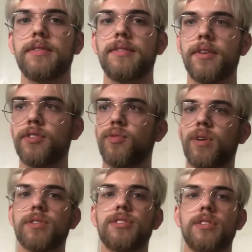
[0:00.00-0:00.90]
there's
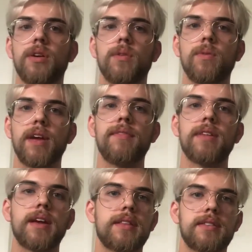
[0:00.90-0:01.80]
real subtle
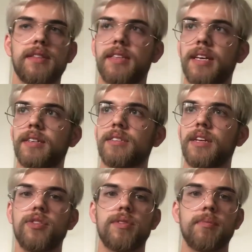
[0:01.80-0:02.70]
wavelengths and things
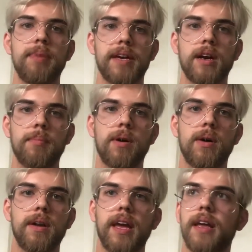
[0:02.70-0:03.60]
that you can pick up
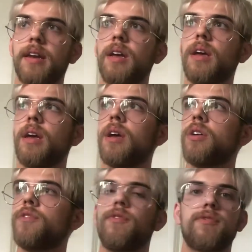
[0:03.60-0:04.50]
on, and
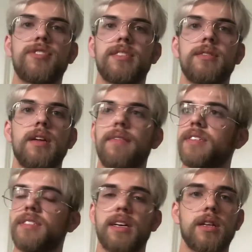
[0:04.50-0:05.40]

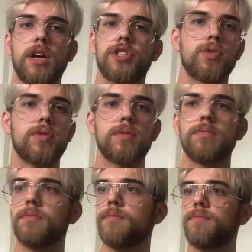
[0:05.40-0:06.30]
even psychological
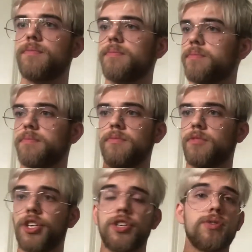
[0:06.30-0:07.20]

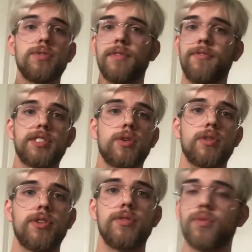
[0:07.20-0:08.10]
cues and physical
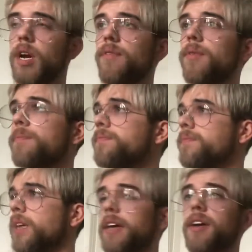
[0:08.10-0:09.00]
cues, whatever.
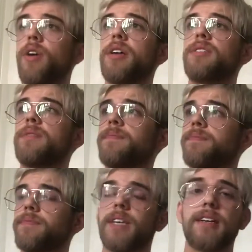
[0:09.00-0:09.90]
I digress
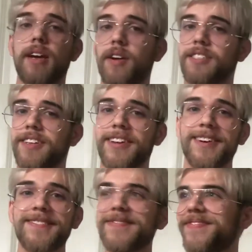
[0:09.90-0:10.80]
a lot.